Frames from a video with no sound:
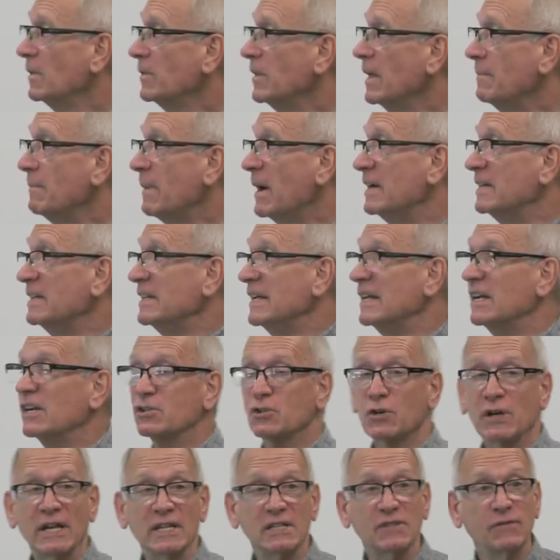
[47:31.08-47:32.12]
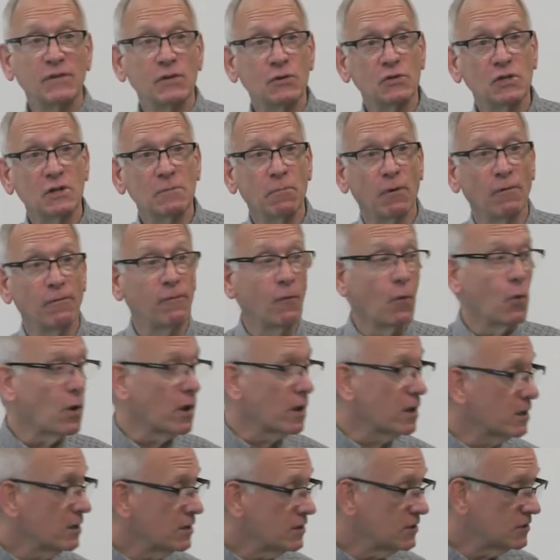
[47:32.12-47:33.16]
They might need a transfusion
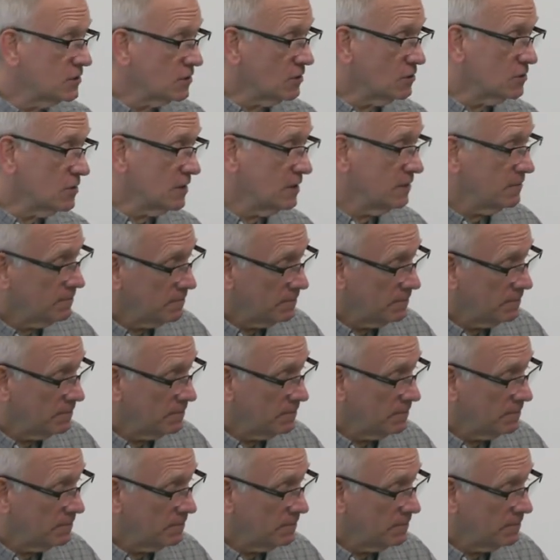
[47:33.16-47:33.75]
before surgery.